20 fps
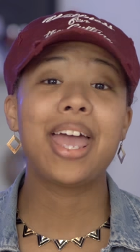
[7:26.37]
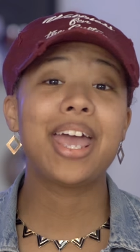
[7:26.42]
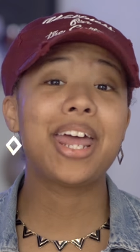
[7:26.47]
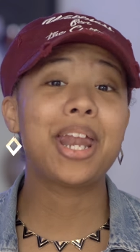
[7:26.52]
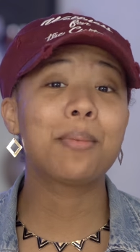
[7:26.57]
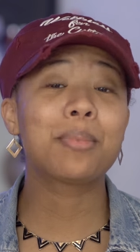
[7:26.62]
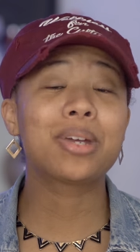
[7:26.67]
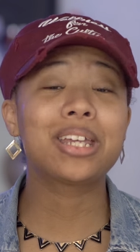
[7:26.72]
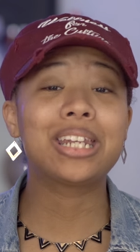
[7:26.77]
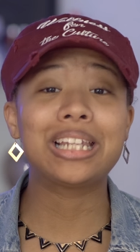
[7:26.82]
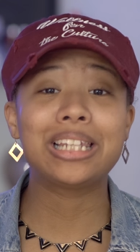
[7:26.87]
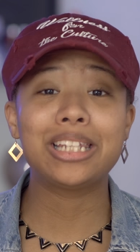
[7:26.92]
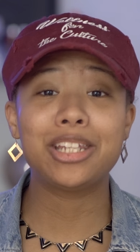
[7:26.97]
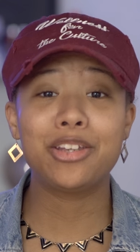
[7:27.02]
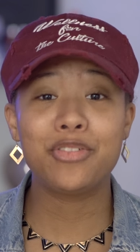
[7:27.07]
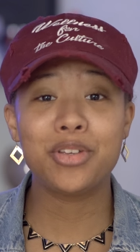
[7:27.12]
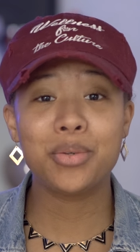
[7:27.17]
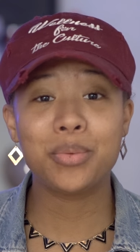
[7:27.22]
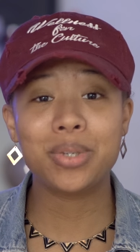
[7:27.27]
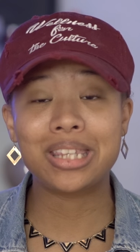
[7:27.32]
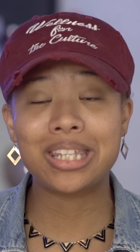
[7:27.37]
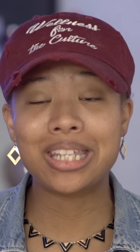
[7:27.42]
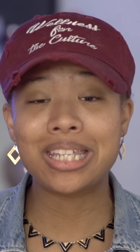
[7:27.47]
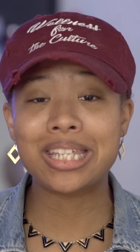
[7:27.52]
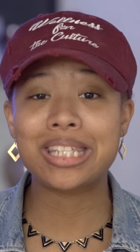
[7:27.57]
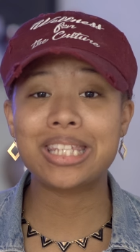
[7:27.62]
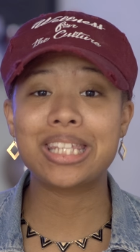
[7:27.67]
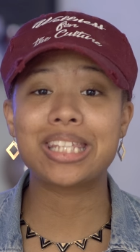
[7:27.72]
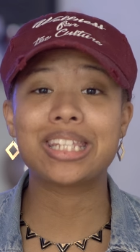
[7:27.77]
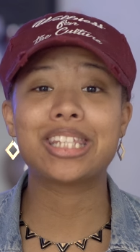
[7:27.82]
And I'm gonna leave you with
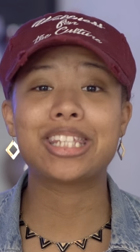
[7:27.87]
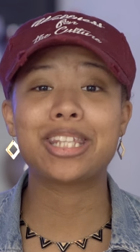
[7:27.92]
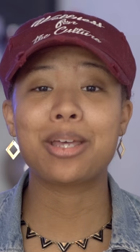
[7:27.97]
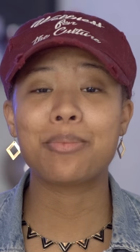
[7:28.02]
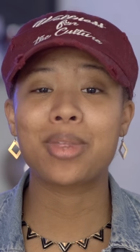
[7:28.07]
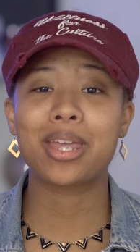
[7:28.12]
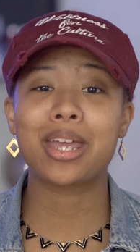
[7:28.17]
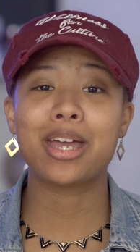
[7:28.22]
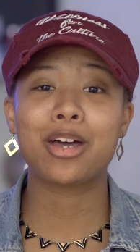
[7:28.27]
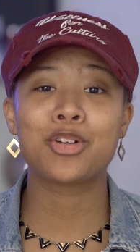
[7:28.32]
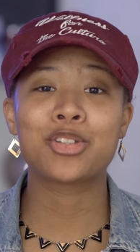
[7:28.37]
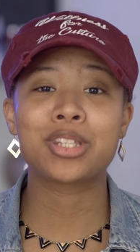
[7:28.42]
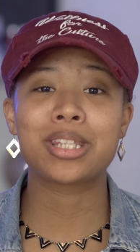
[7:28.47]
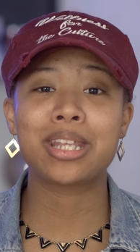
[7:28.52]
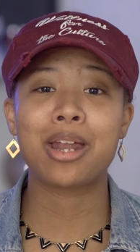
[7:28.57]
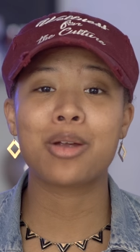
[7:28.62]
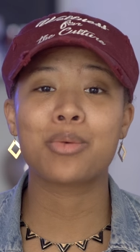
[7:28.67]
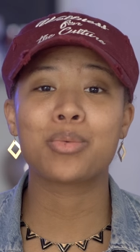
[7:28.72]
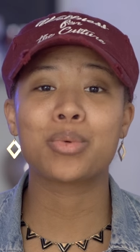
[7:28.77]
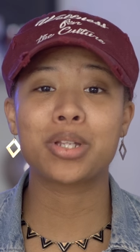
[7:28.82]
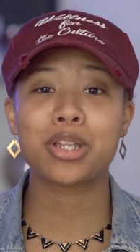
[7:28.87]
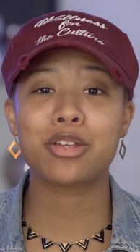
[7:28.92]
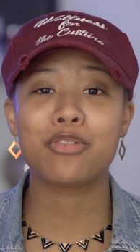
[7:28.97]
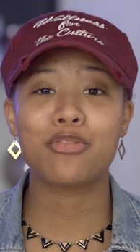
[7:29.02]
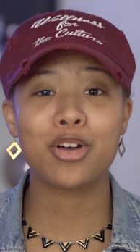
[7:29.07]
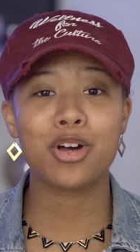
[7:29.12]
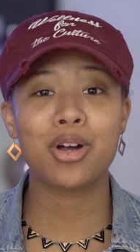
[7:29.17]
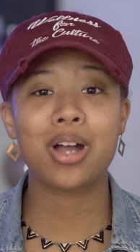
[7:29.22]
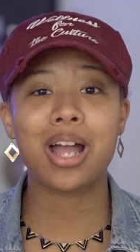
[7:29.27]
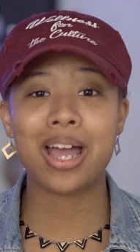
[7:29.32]
this. This is something else that I really
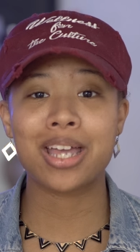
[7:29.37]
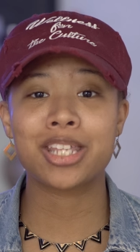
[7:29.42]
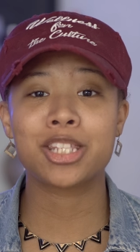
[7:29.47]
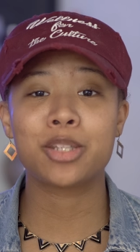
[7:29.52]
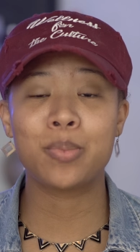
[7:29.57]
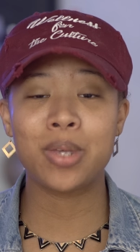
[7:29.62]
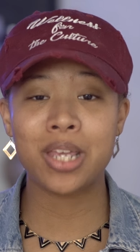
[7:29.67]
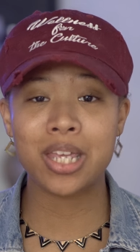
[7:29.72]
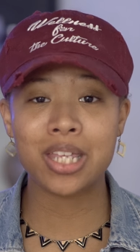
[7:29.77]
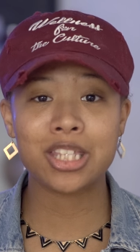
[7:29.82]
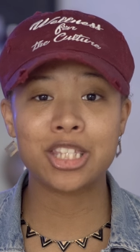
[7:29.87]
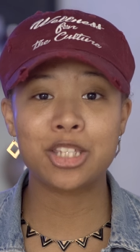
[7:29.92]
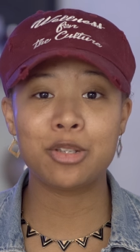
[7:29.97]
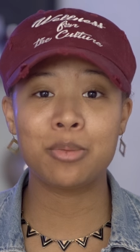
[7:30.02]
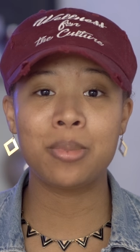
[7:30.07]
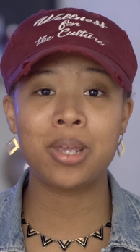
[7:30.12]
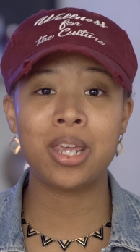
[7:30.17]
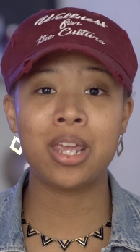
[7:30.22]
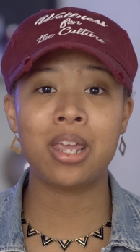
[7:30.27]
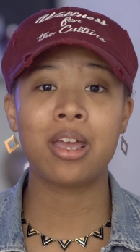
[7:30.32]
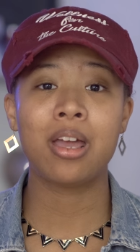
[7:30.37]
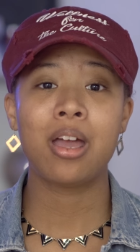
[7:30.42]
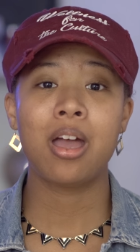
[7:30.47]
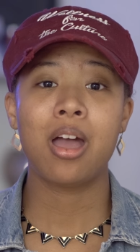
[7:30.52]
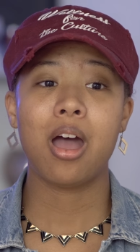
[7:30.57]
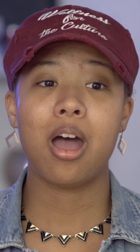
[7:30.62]
felt God speaking to me,